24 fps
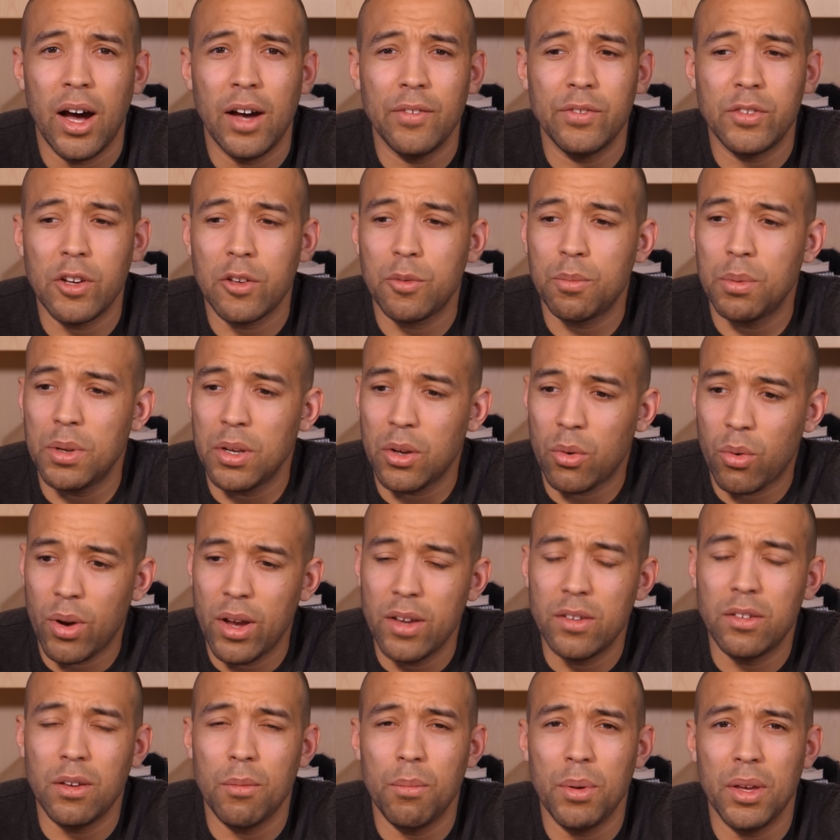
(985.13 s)
I've just been
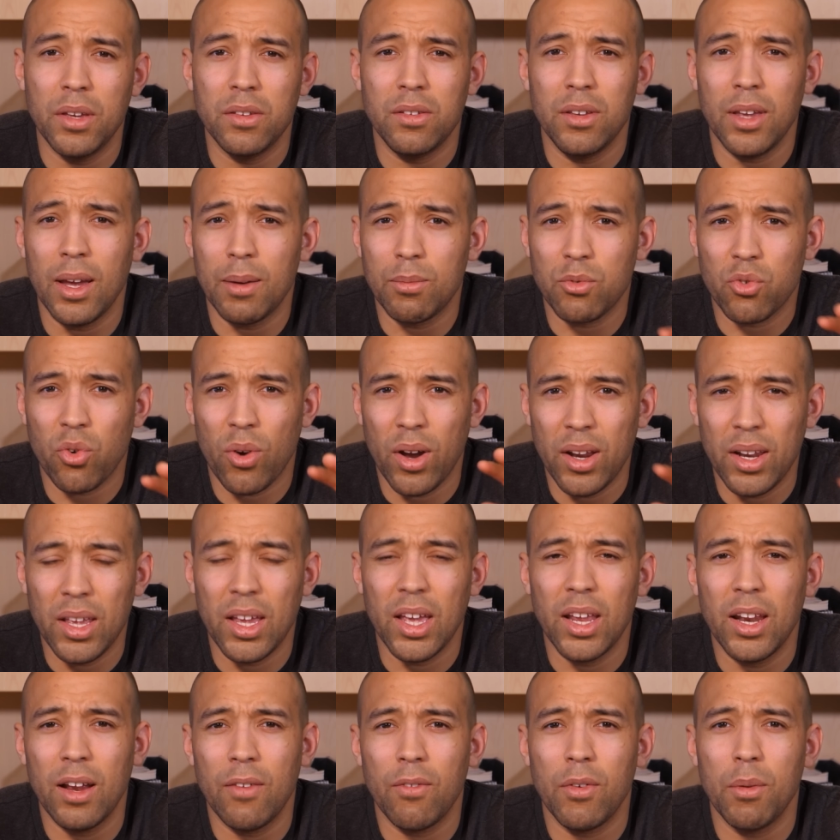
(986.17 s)
crazy busy. I'm trying
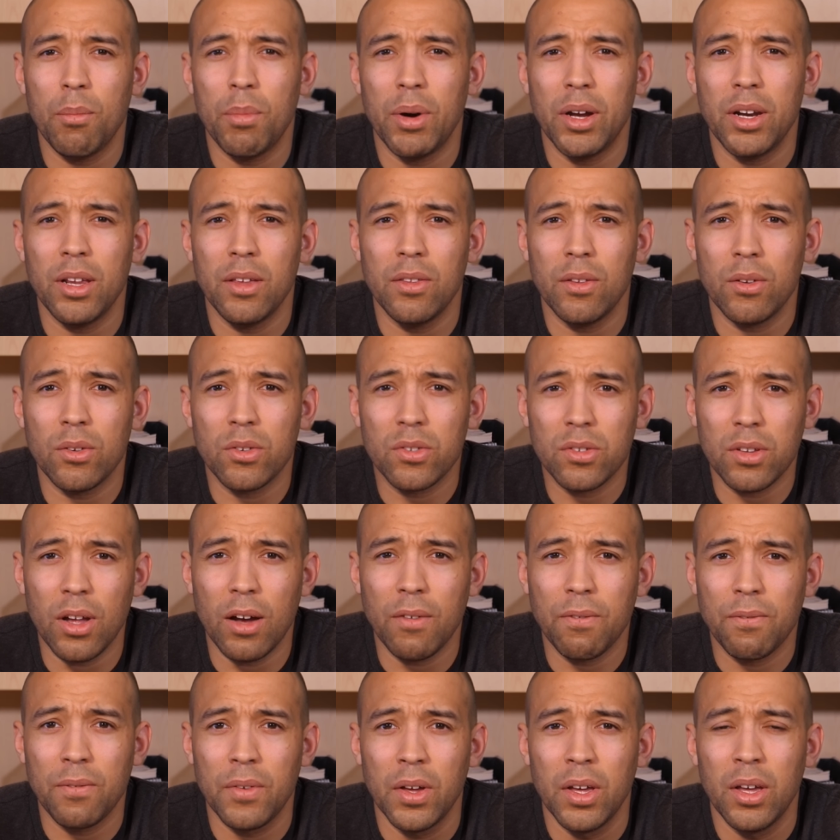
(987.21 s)
to get everybody their
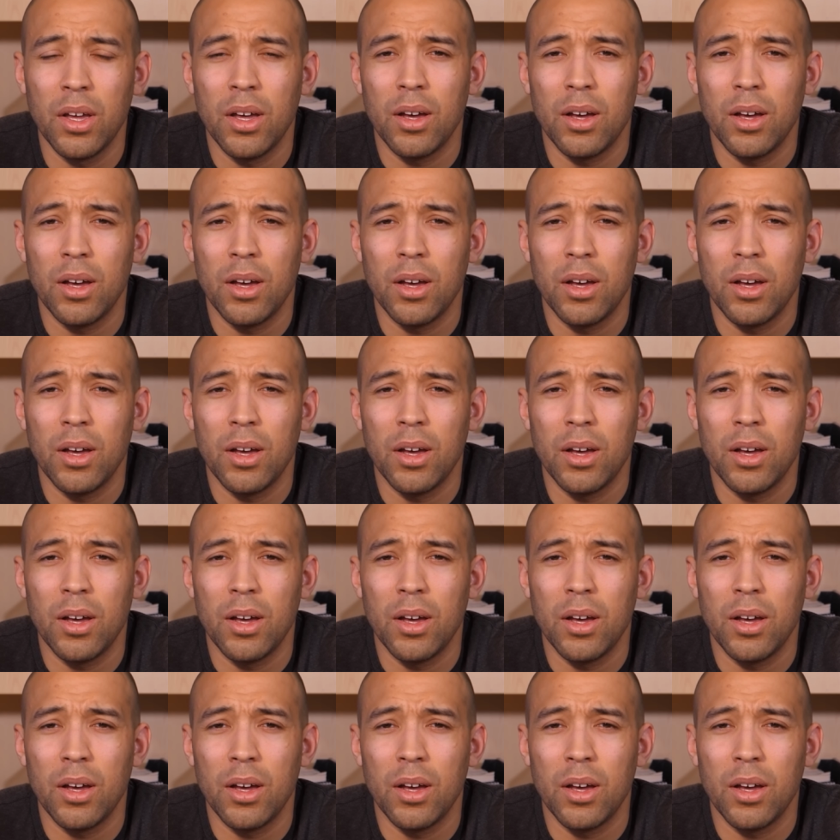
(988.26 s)
stuff